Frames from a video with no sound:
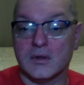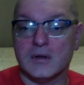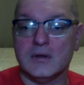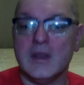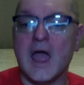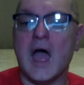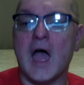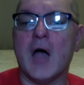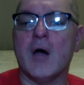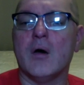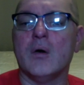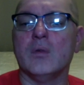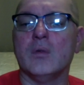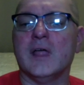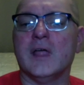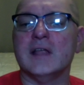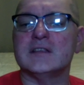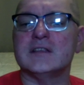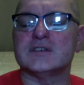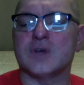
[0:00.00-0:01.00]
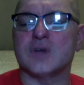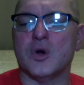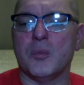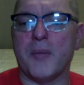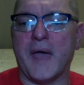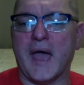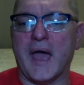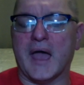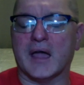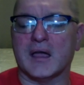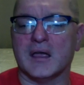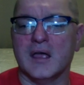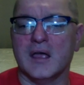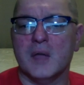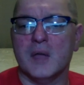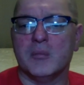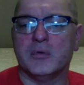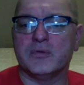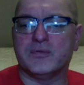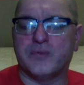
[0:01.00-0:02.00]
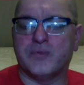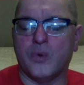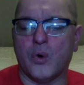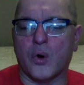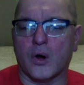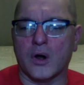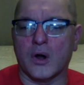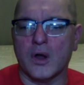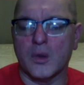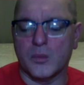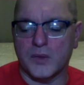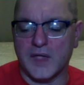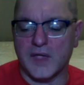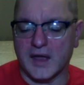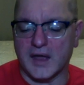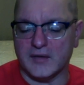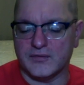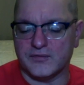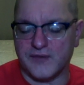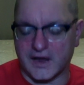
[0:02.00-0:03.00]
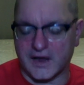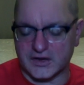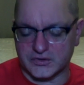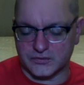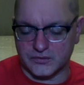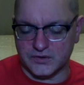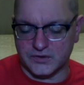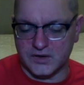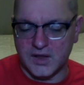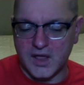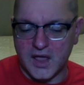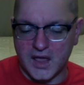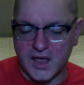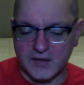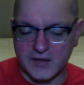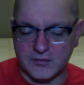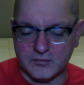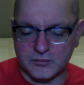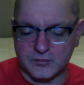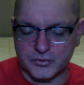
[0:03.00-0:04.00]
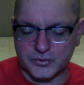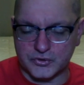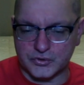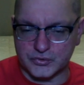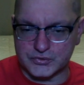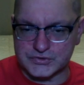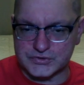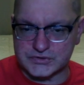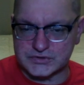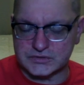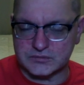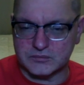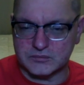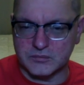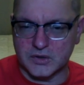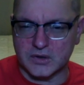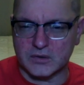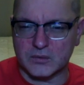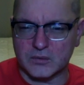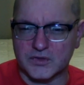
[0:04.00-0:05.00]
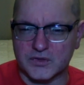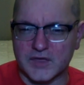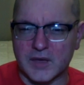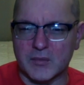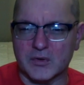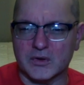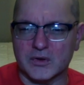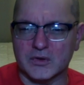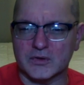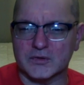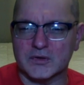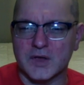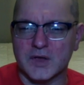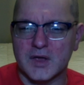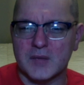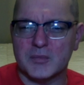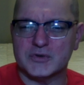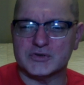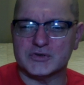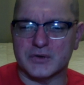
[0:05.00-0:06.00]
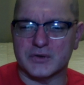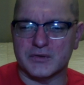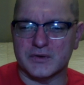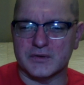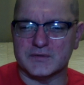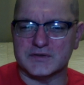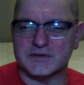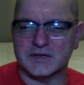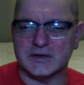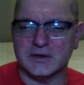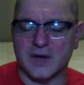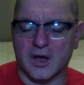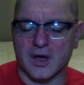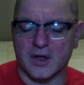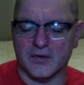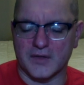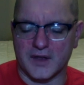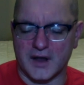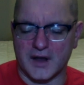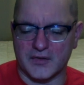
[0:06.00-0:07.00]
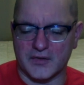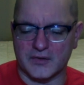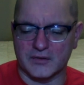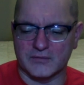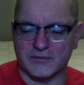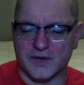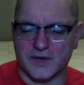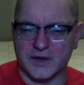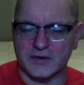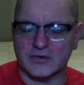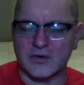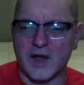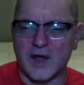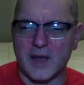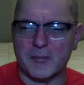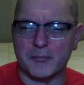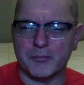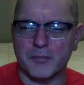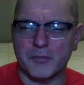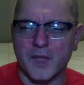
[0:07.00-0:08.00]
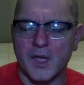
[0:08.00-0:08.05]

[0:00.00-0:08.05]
Now let's go back before we had factory and produced milk with chemicals, preservatives, and all that other fine crap.